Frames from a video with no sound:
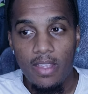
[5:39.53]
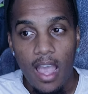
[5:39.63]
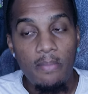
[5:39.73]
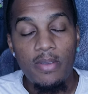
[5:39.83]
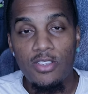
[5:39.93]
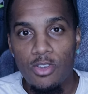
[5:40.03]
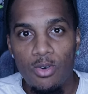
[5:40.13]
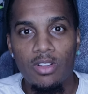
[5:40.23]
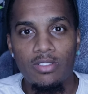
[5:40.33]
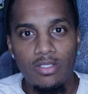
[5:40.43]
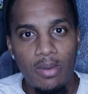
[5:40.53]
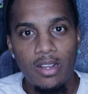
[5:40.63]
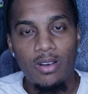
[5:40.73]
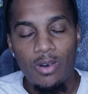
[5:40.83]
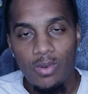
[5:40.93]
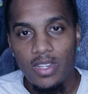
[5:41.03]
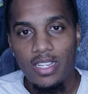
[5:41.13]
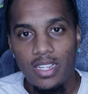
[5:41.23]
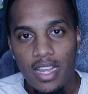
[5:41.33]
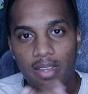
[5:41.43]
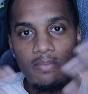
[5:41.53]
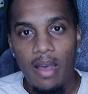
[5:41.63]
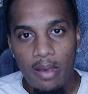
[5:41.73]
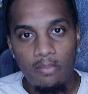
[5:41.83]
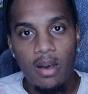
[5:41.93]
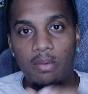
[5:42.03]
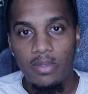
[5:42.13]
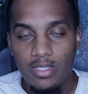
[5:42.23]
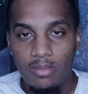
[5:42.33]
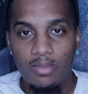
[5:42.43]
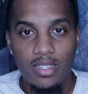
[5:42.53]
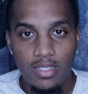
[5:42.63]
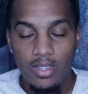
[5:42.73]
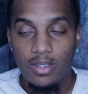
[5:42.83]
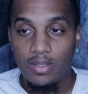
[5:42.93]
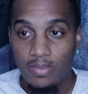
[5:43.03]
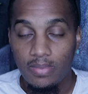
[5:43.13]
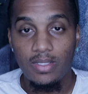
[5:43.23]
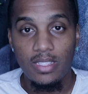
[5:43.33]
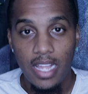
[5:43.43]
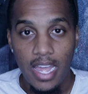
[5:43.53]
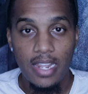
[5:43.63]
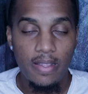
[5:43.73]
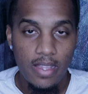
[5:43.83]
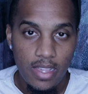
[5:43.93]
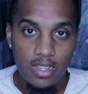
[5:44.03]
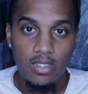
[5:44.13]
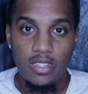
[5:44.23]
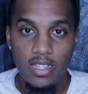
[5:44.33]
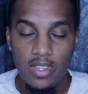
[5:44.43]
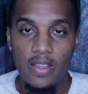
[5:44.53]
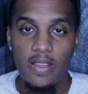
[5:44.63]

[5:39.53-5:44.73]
i'd be so close to my goal and it's like mind boggling to me so that is